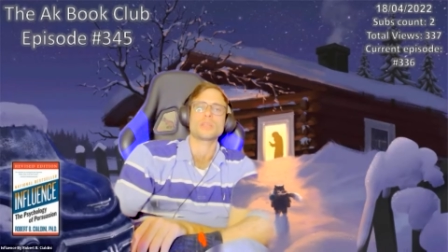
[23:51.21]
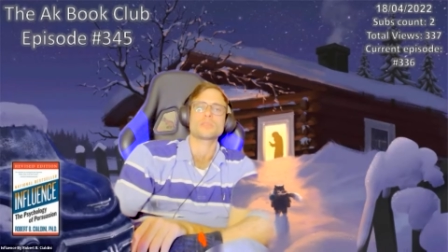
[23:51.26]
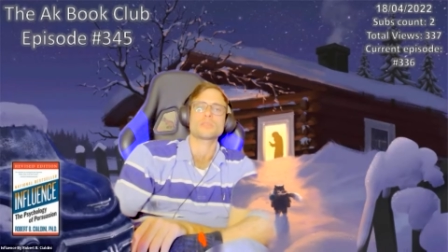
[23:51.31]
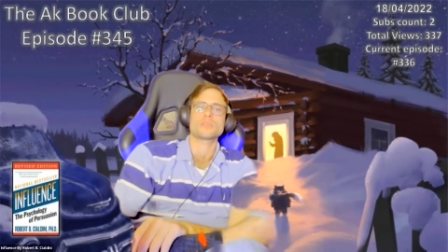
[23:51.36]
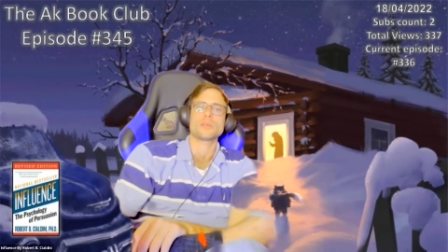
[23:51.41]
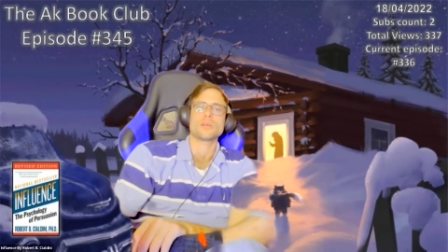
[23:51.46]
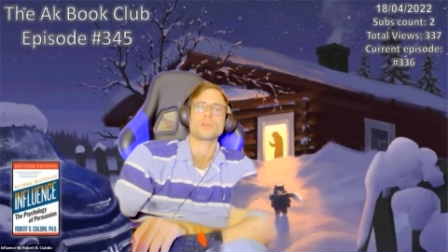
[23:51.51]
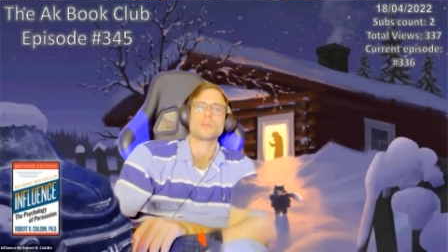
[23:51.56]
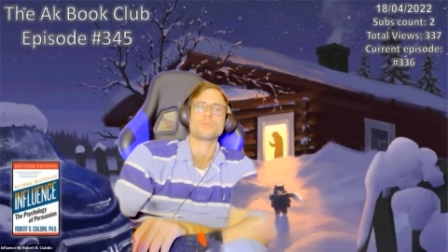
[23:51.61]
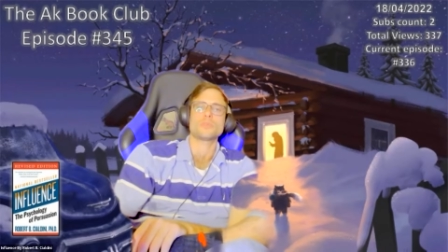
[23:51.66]

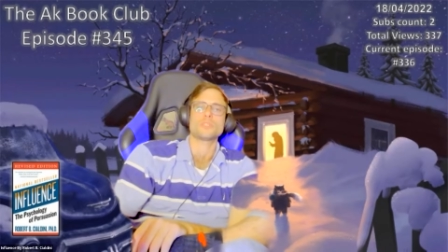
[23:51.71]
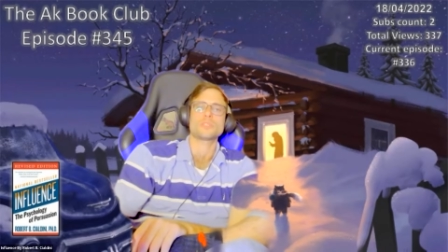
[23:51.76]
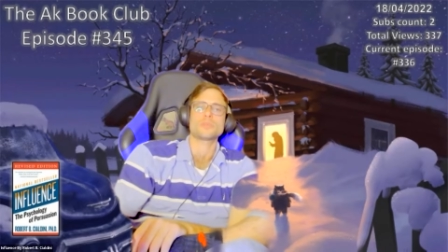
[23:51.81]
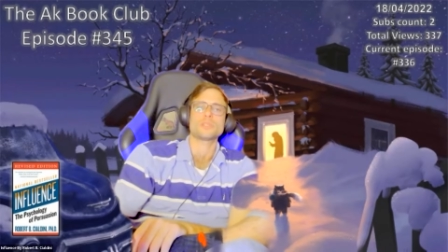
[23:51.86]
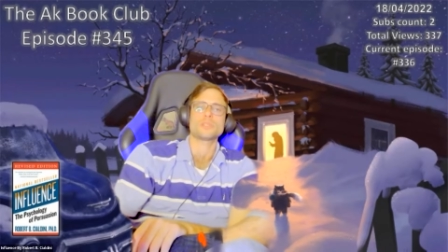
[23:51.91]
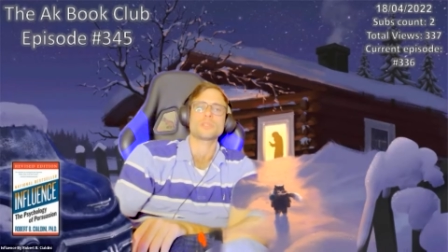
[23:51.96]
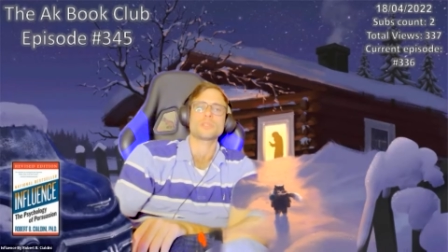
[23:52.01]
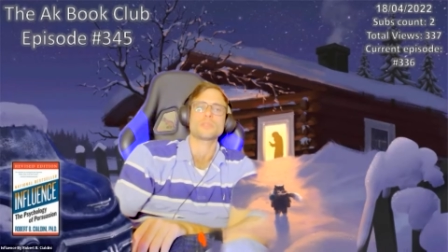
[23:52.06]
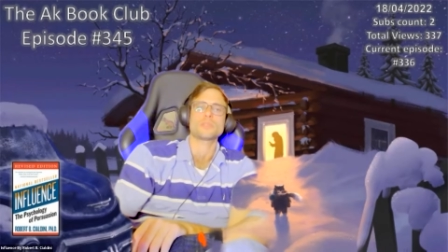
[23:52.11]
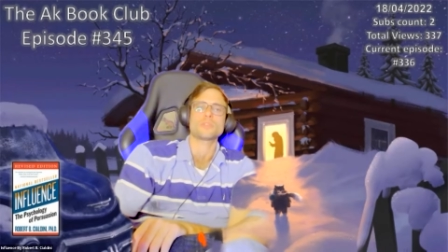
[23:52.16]
the
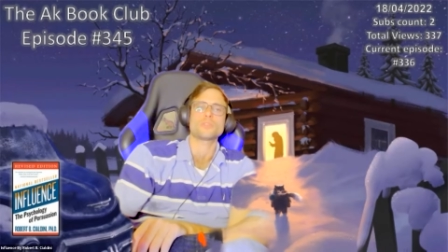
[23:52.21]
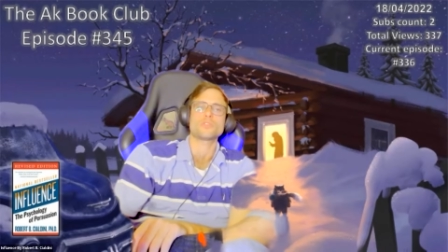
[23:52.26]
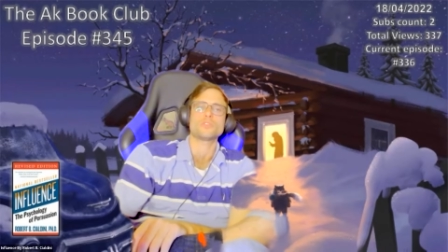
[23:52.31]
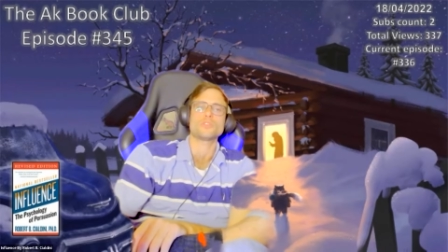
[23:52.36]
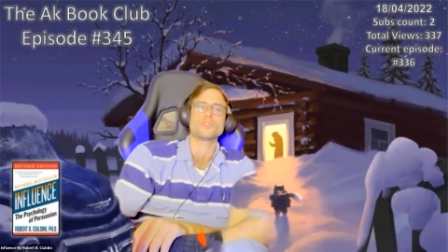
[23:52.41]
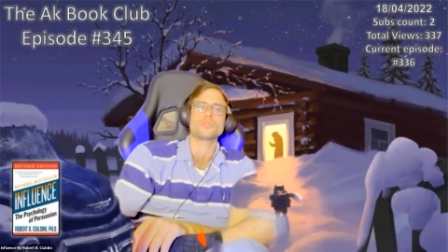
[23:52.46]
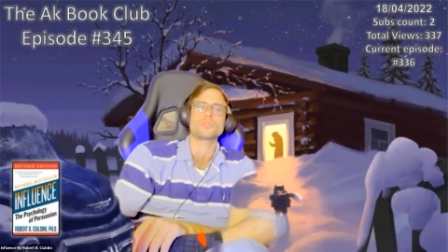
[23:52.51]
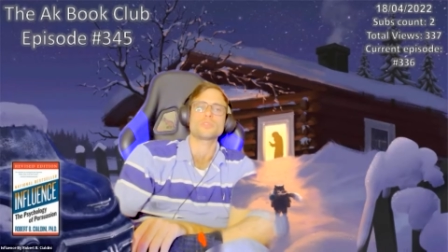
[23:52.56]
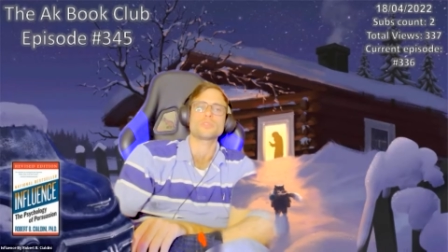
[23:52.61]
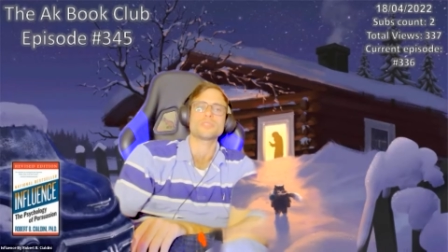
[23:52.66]
commitment to
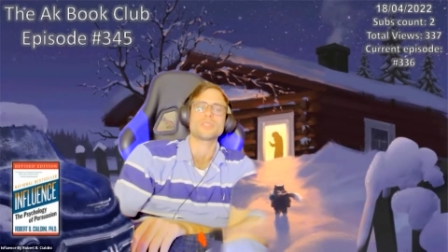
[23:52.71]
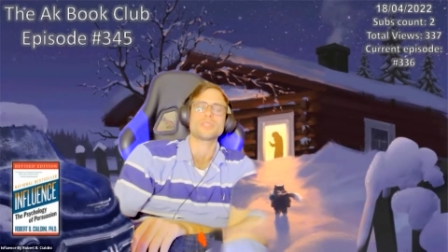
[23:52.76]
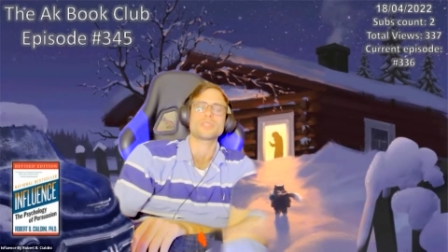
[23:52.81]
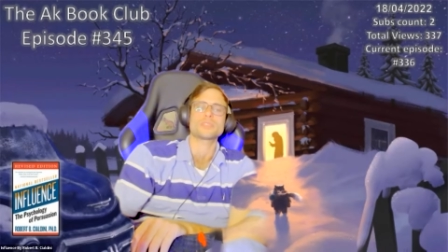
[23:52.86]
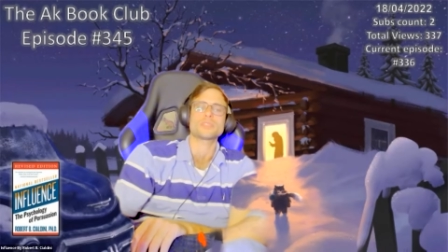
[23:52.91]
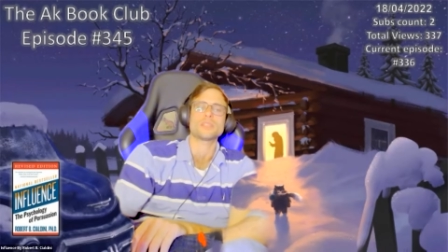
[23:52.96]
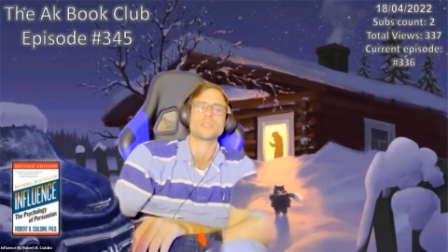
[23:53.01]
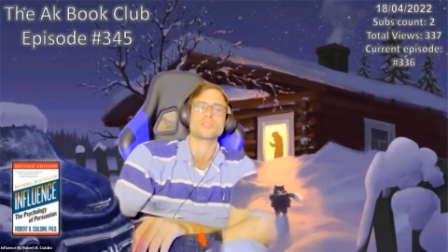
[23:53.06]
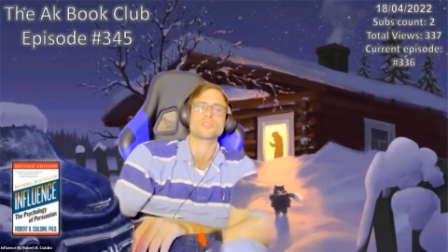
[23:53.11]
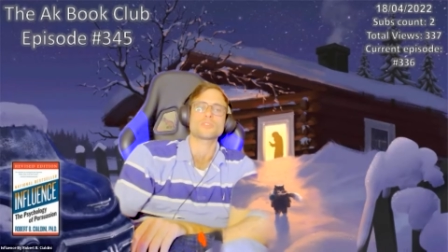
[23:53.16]
use
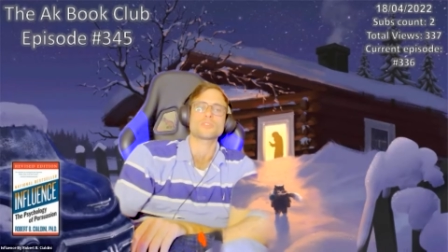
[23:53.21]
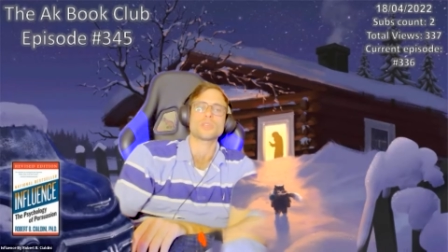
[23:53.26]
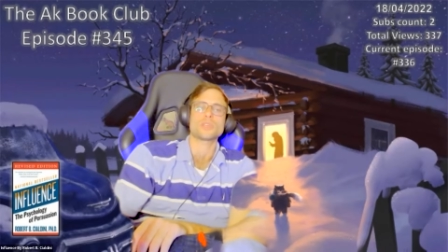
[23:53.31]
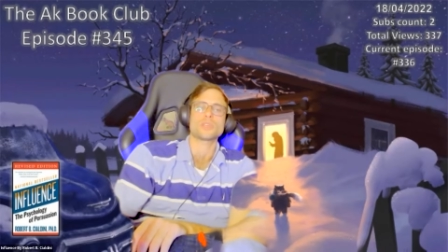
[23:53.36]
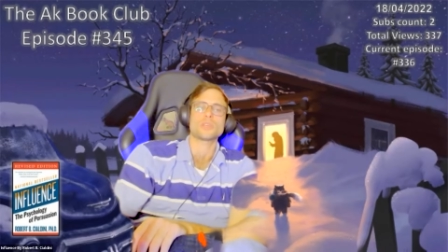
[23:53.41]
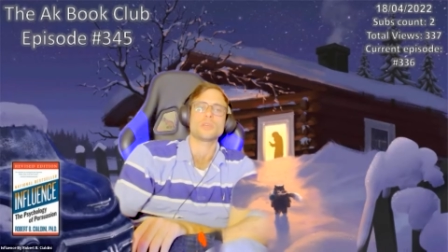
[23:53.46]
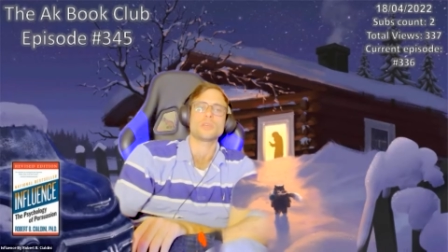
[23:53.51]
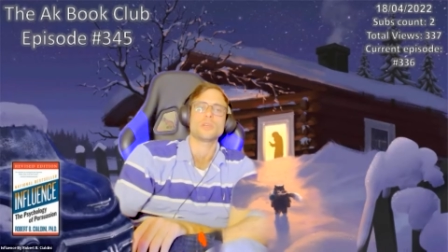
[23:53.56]
less energy,